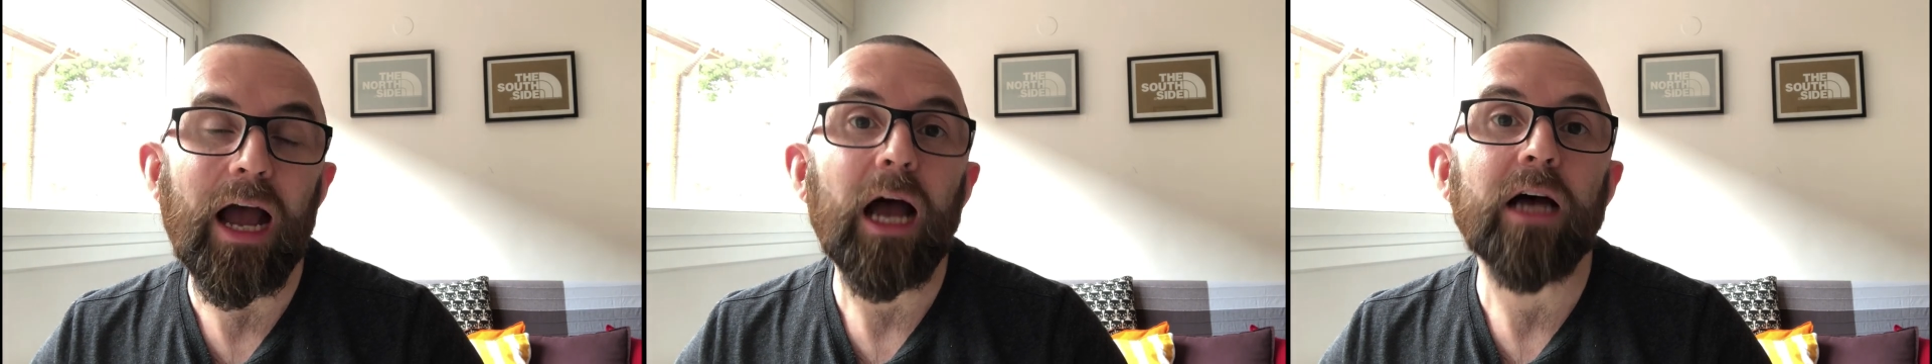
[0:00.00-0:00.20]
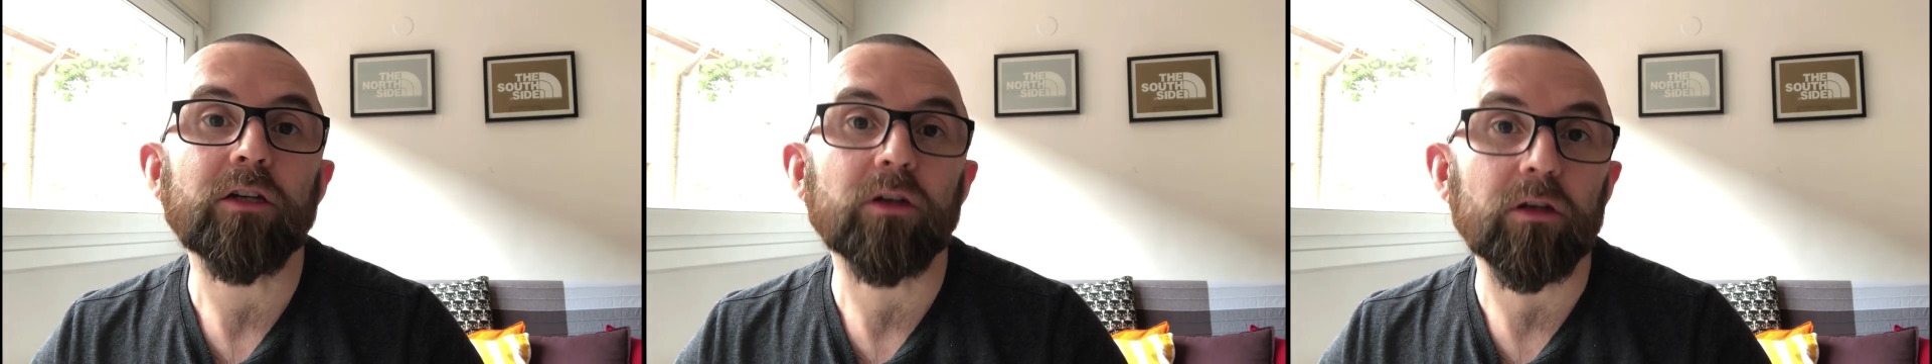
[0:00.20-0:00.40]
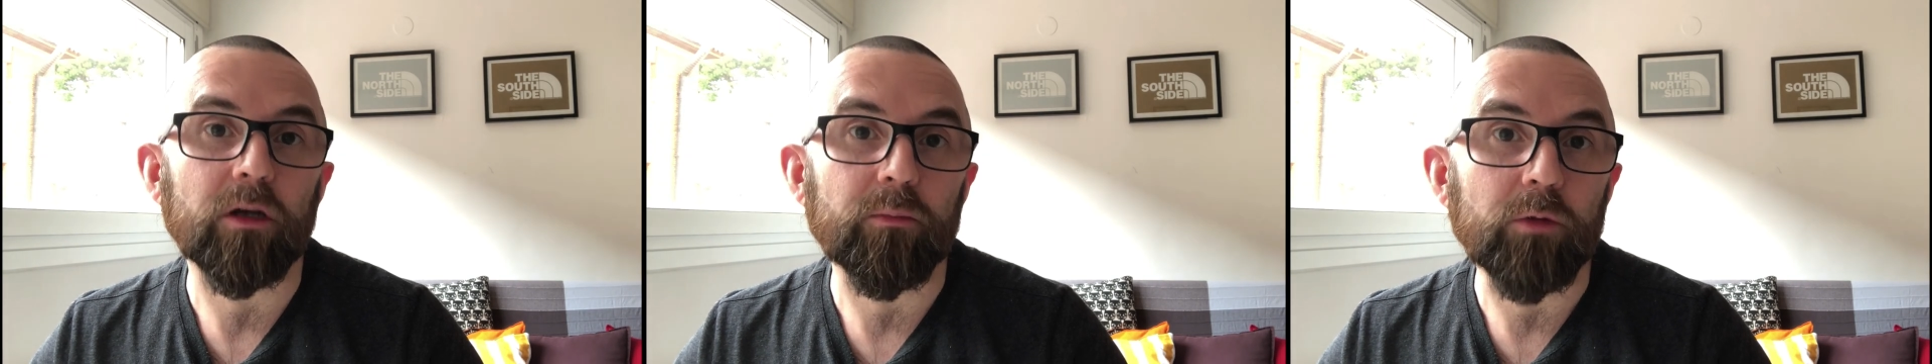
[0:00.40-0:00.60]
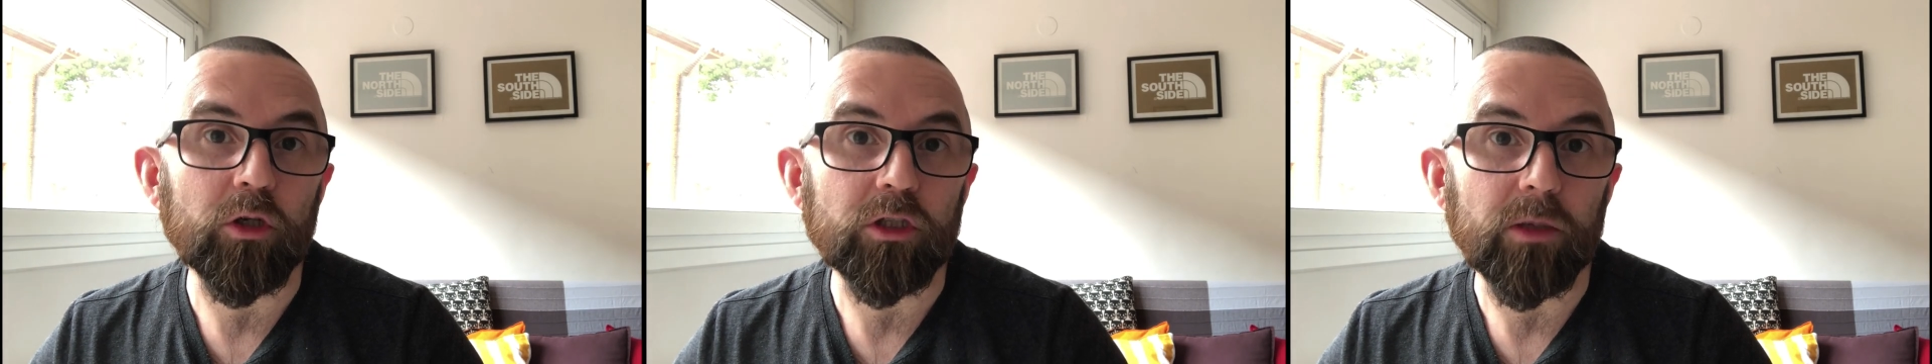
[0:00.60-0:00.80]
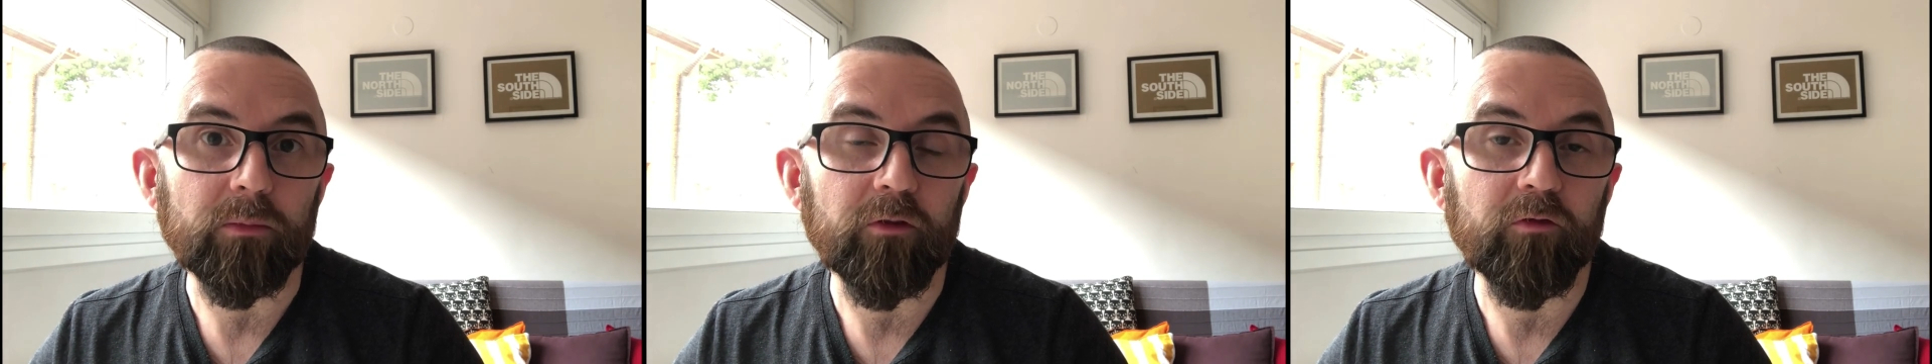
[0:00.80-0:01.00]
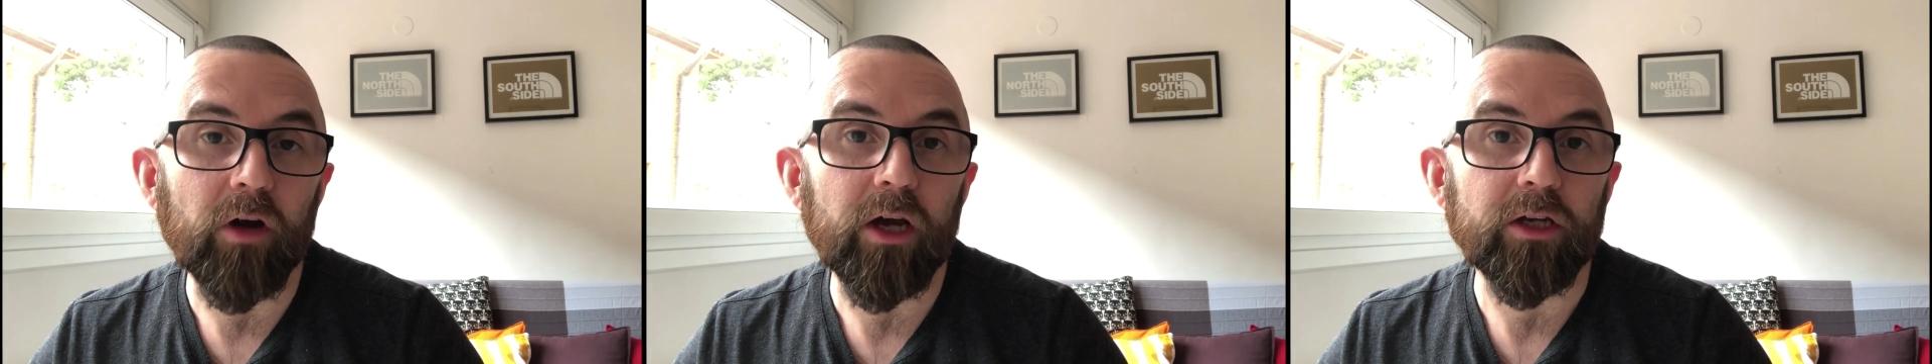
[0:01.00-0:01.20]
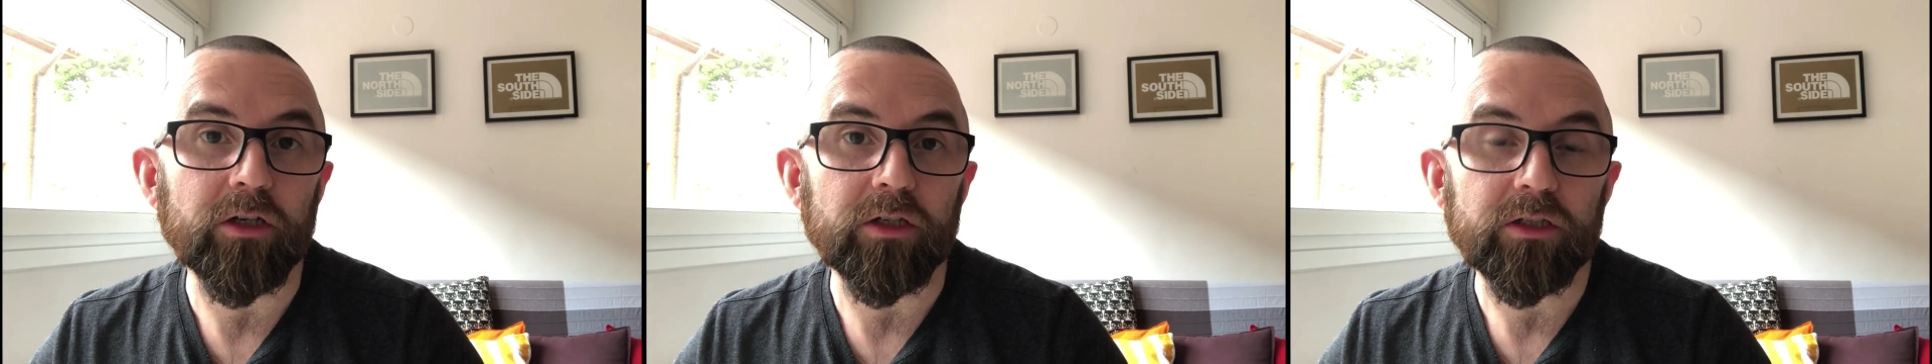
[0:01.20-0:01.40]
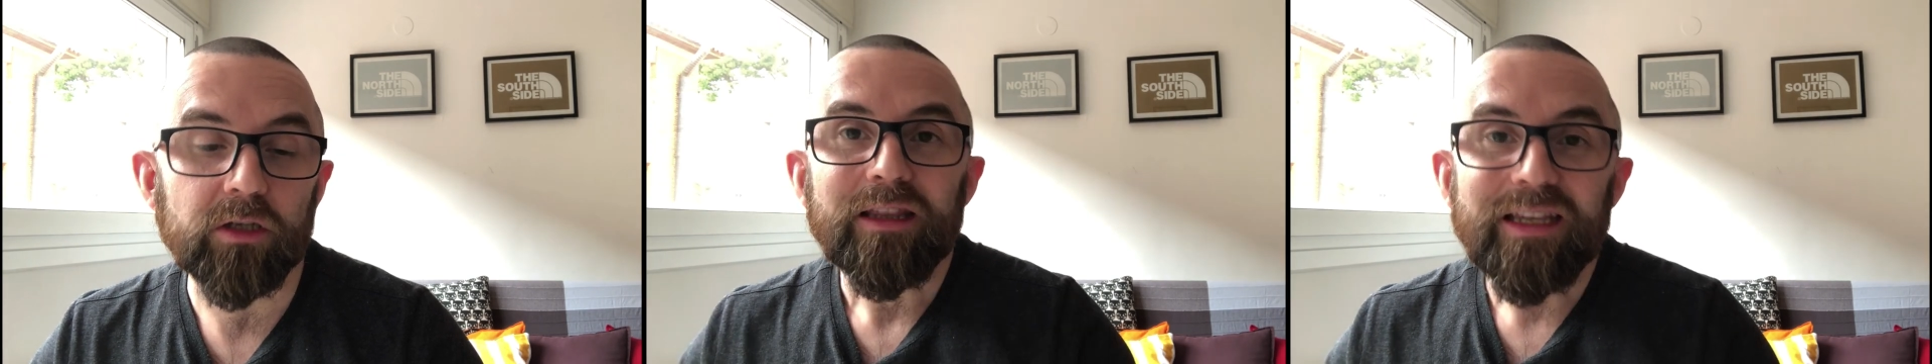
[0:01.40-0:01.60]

and other music providers.